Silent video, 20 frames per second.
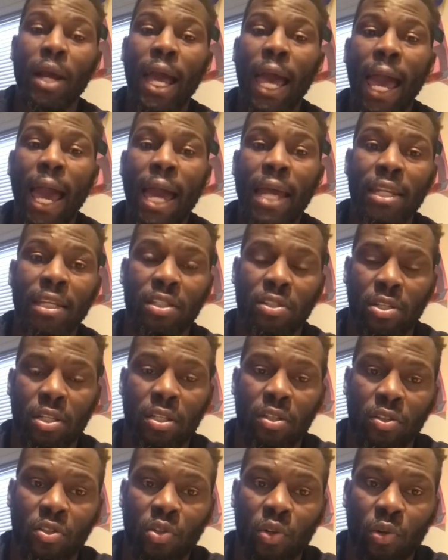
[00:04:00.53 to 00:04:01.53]
adding to
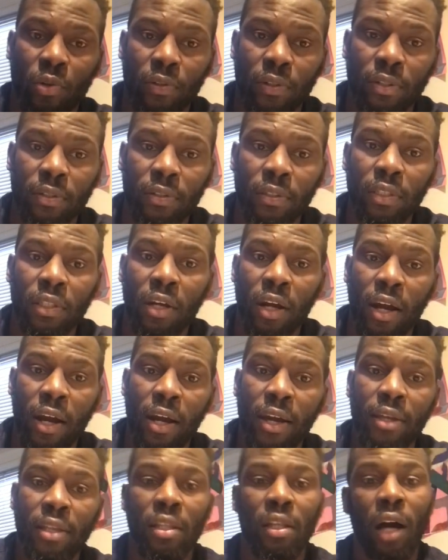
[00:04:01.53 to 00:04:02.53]
the Torah. All
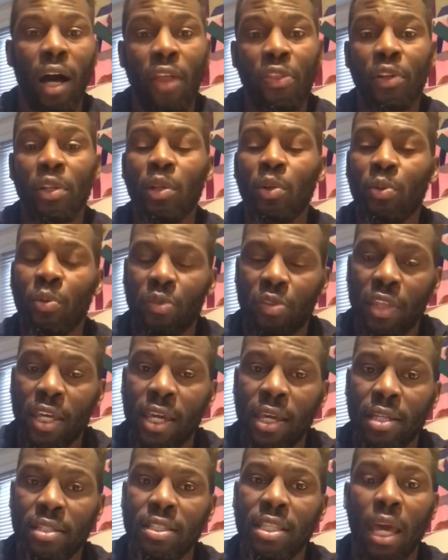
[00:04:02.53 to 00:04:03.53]
right, other little
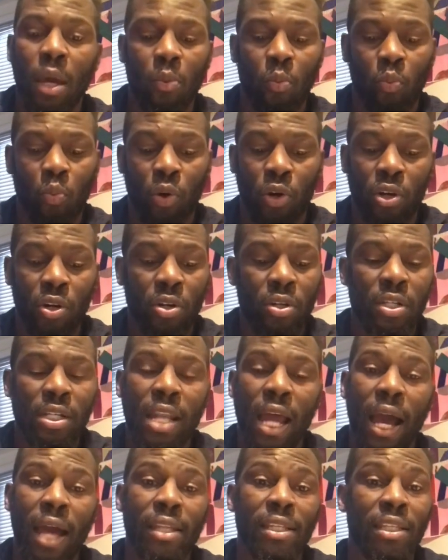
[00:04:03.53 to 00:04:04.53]
things that were
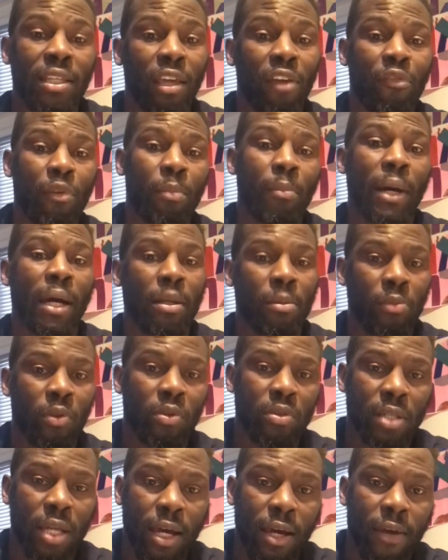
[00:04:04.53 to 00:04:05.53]
not given by the
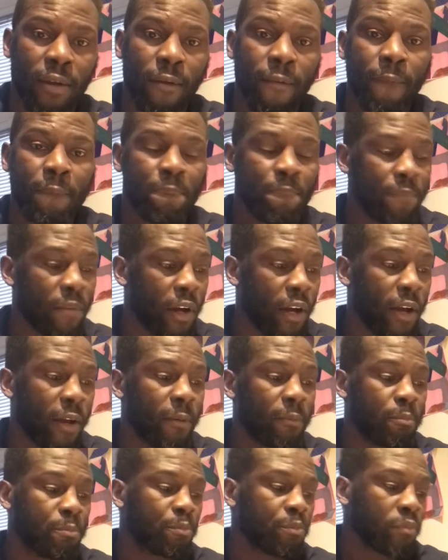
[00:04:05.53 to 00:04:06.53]
Most High. All right.